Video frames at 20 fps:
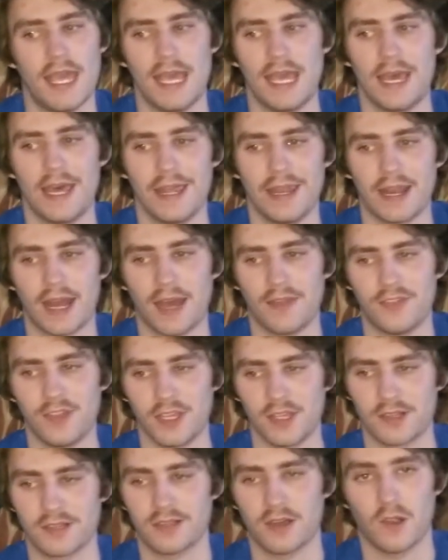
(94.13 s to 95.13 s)
And I
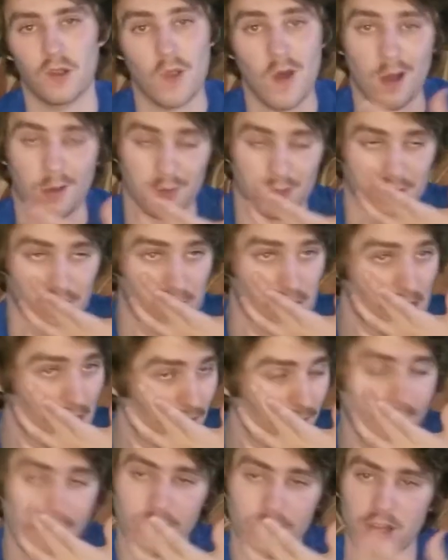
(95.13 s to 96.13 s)
think, along with a
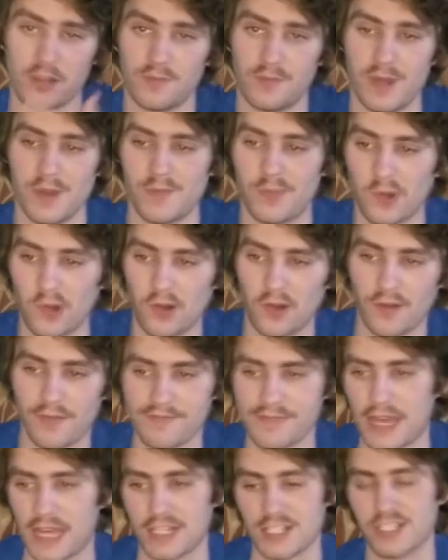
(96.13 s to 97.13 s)
lot of other
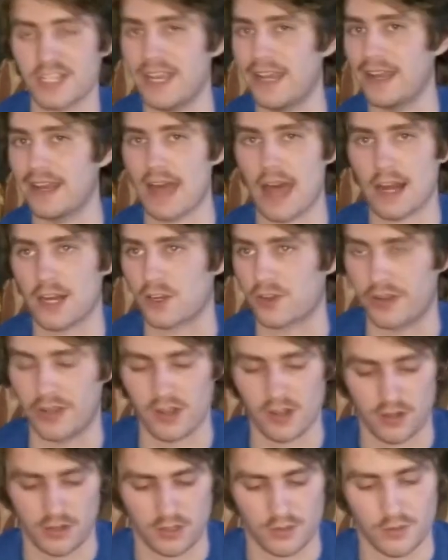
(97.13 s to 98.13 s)
people, I just cannot
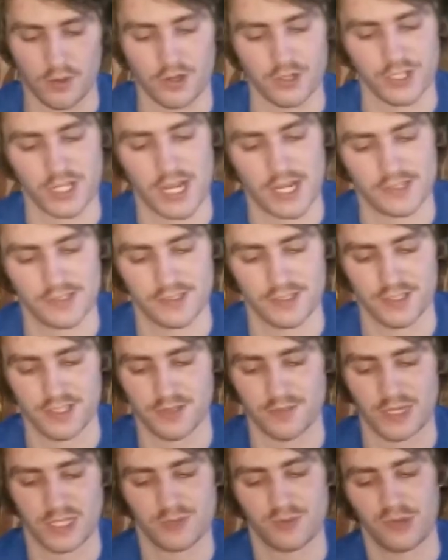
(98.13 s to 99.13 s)
agree that Lamar Jackson
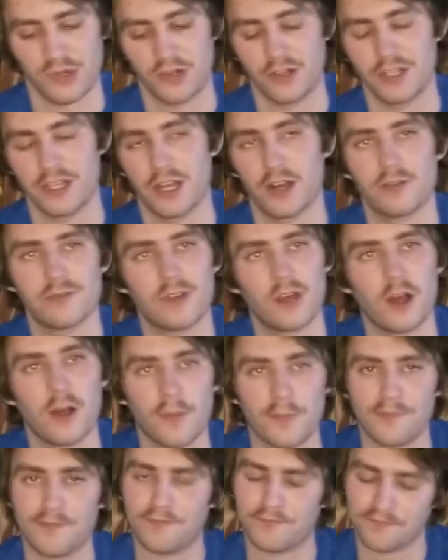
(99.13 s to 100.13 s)
is the best player in the
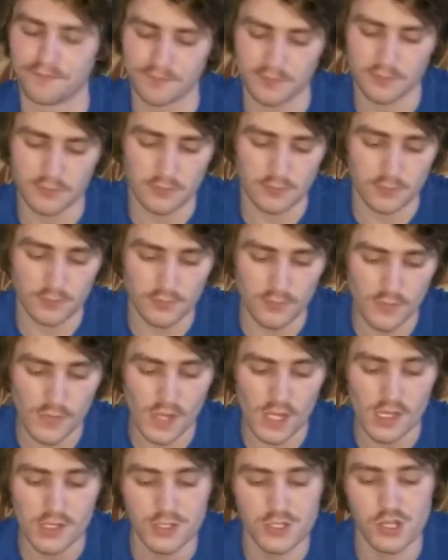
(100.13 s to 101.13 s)
NFL.
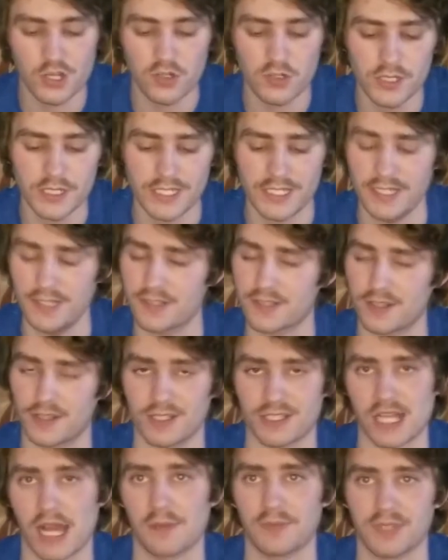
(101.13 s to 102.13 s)
Surely he is
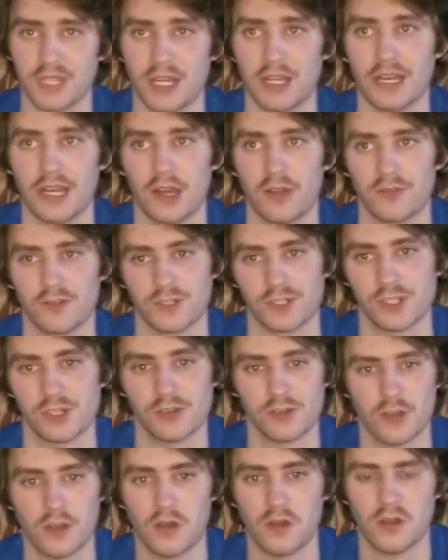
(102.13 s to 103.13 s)
in the top 10 now for
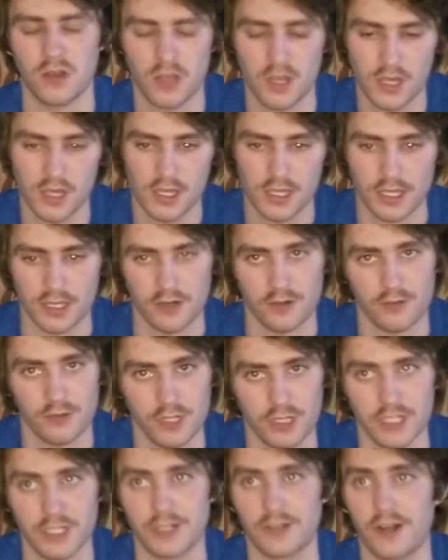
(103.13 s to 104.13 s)
sure, though. He had a
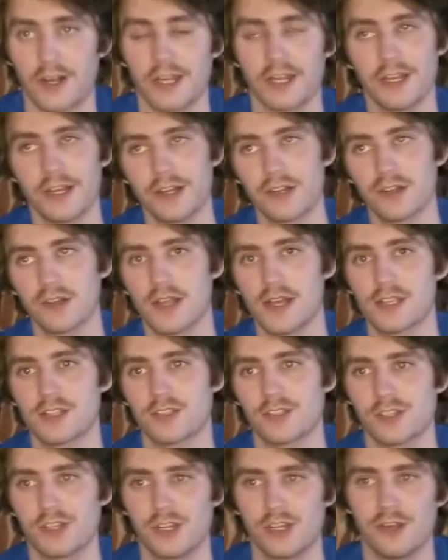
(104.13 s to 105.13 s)
really great year
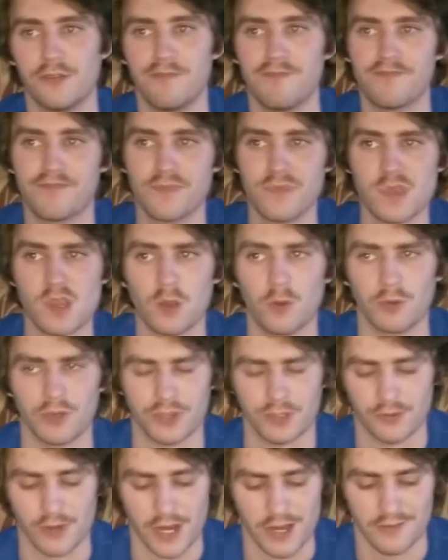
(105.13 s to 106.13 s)
last year
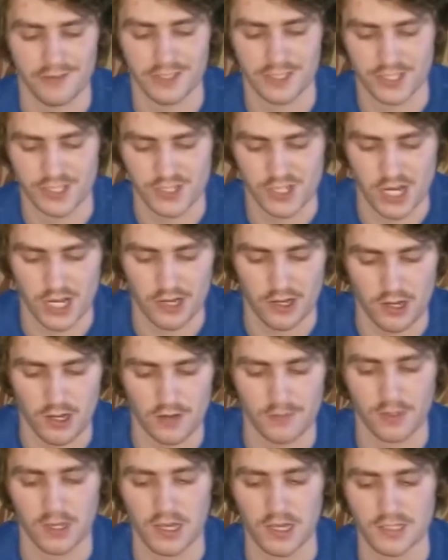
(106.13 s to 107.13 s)
with the Ravens and John
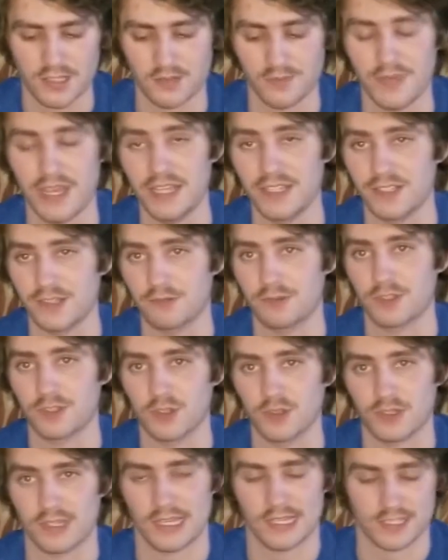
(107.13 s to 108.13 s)
Harbaugh. It's amazing
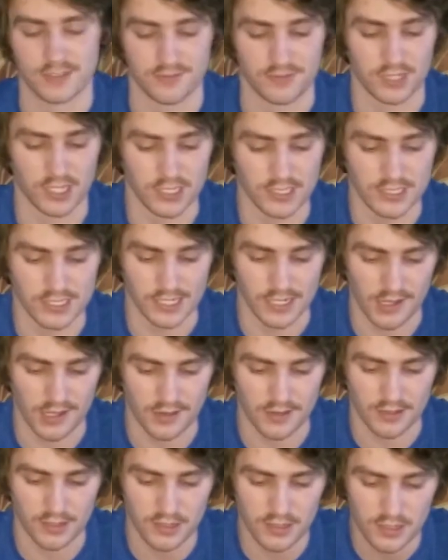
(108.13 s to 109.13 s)
what those guys have done
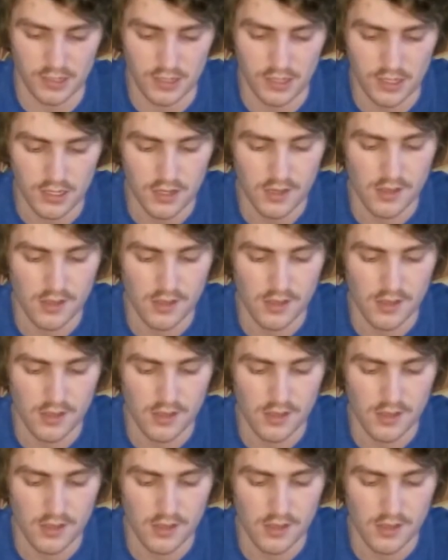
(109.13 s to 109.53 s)
together.